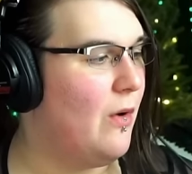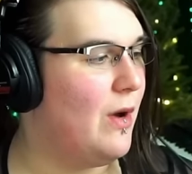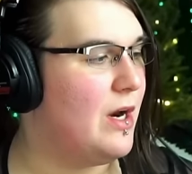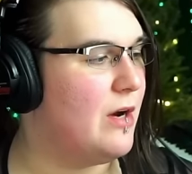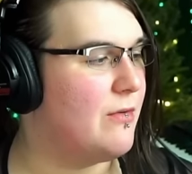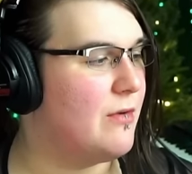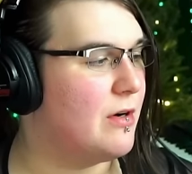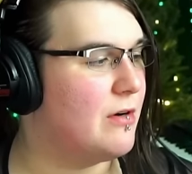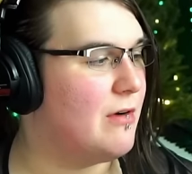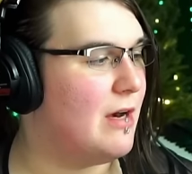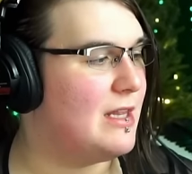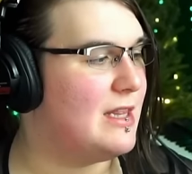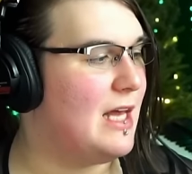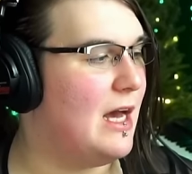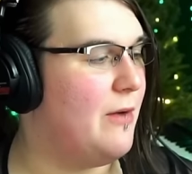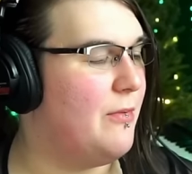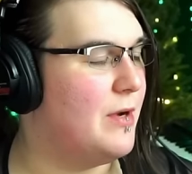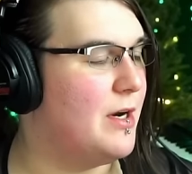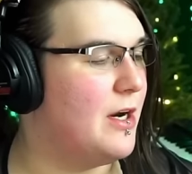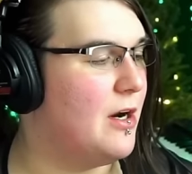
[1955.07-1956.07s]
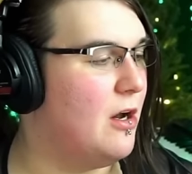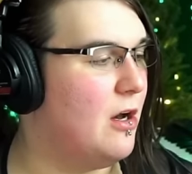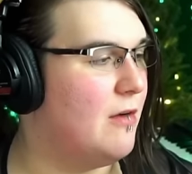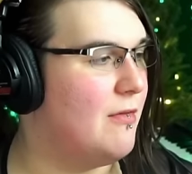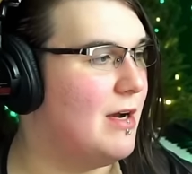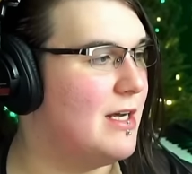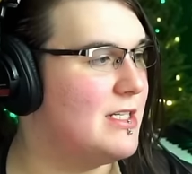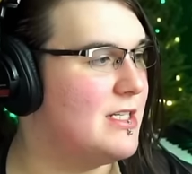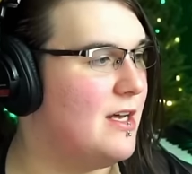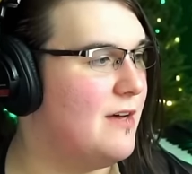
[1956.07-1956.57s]
Oh, I don't regret that one at
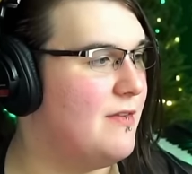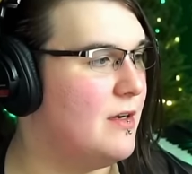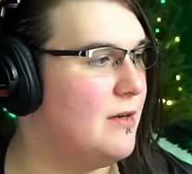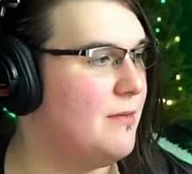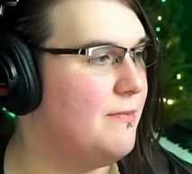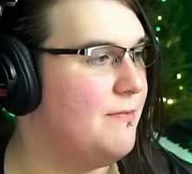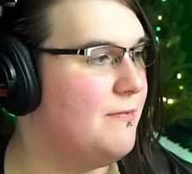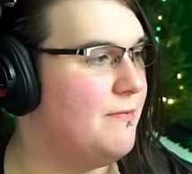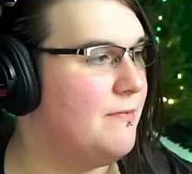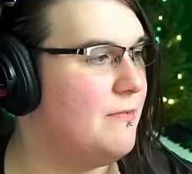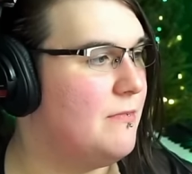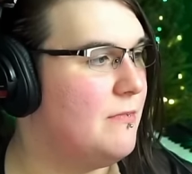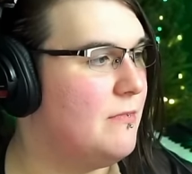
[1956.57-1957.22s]
all, Russ Evan.